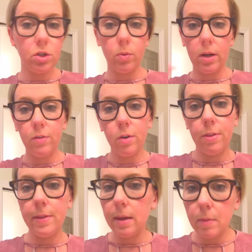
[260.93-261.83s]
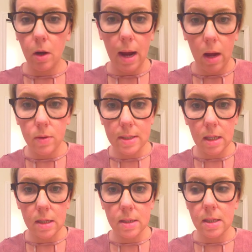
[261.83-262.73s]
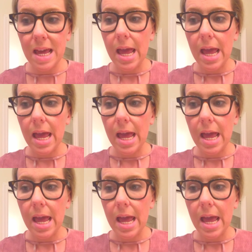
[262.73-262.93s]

to whatever theme your house is,